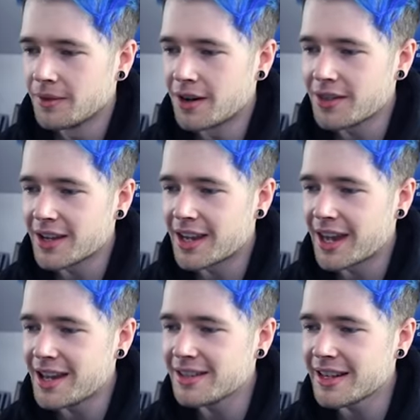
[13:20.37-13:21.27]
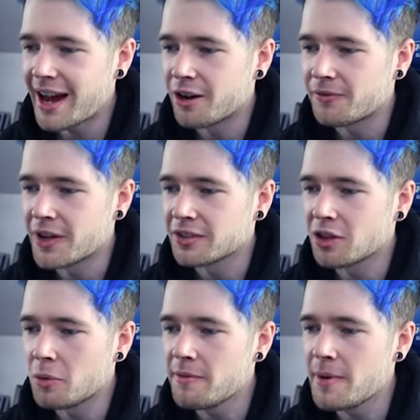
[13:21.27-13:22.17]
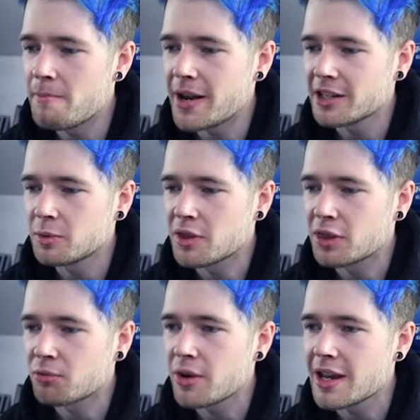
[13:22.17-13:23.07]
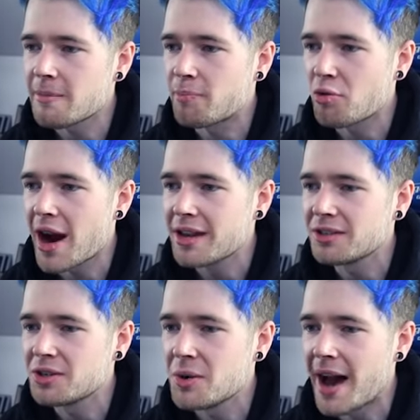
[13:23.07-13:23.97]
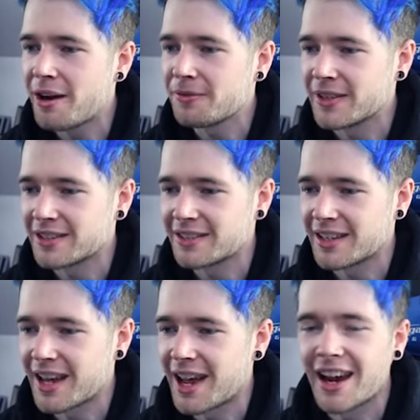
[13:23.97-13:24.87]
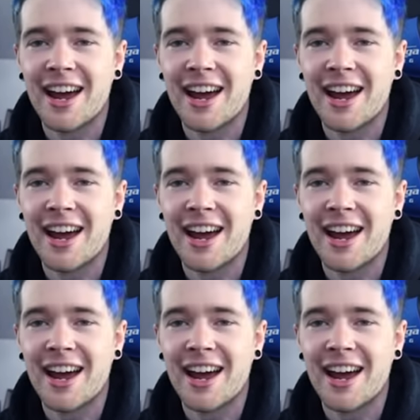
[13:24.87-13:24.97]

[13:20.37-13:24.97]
We got the king's outfit, so we've been blessed with three brand new outfits today.